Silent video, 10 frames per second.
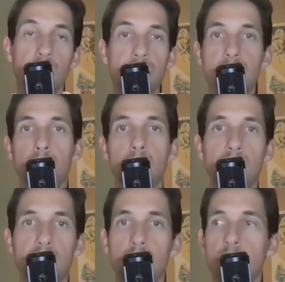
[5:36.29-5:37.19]
And that
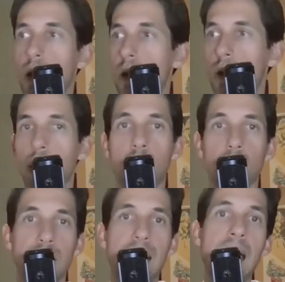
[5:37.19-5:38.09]
money
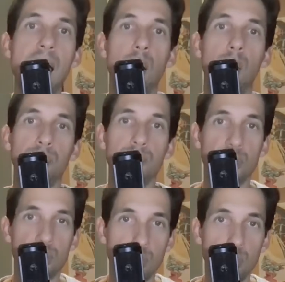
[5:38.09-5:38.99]
allowed
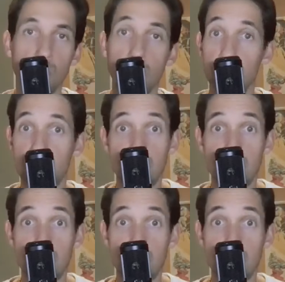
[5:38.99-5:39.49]
studios